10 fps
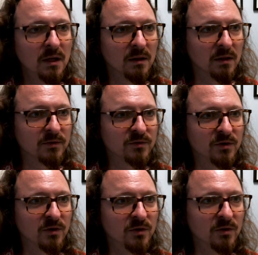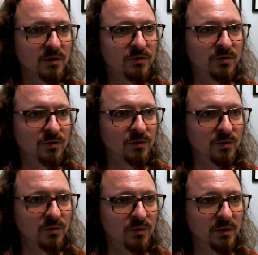Let's go
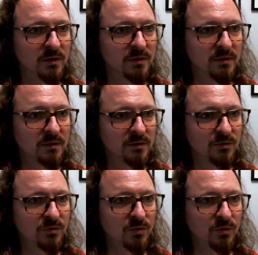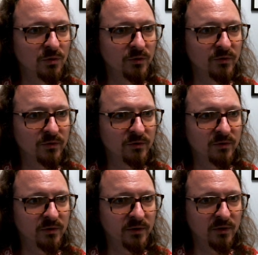to Tools,
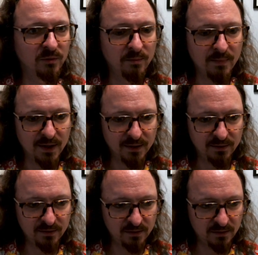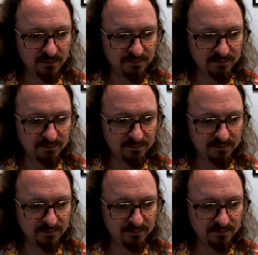Serial Monitor.